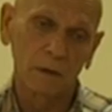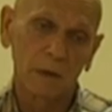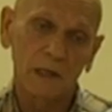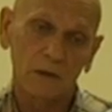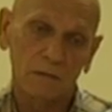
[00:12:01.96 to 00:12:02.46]
are
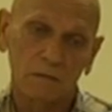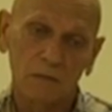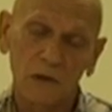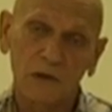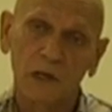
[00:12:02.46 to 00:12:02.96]
best
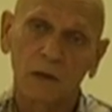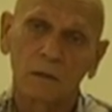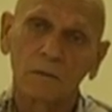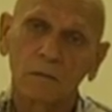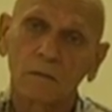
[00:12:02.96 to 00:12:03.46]
just
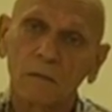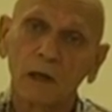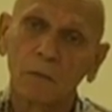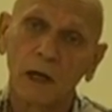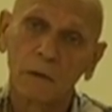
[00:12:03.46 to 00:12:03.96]
sitting
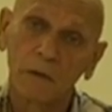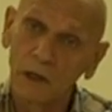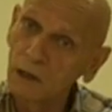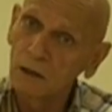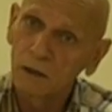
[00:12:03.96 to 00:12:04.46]

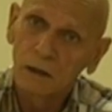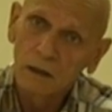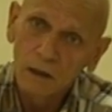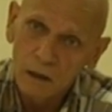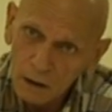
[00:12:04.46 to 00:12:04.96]
immobile.
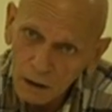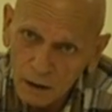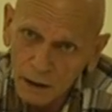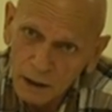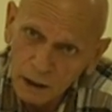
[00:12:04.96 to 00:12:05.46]

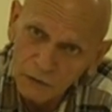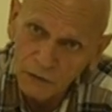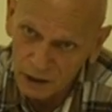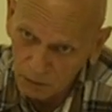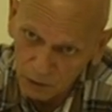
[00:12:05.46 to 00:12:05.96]
And if
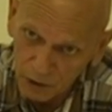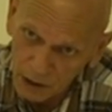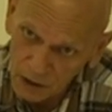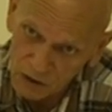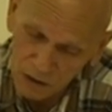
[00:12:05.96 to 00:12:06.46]

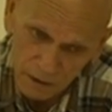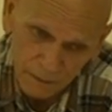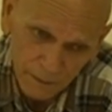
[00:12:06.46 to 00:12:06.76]
anybody's